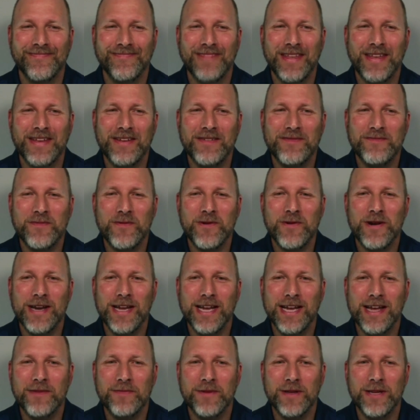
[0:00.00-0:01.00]
Good
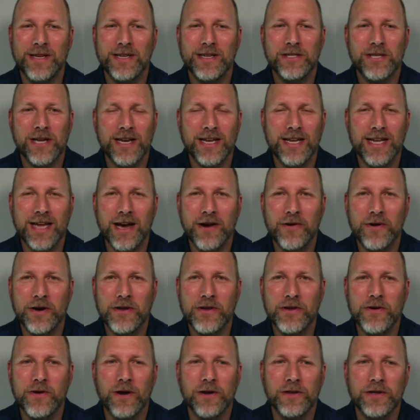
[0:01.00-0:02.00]
morning, Emily and Jenny. How are
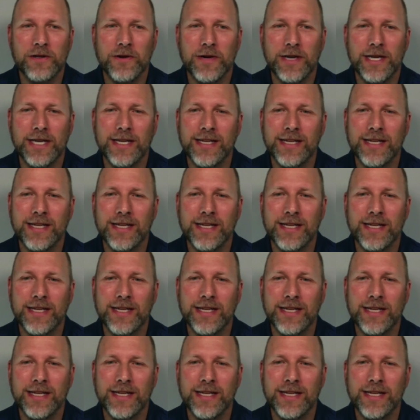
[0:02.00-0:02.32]
you all doing?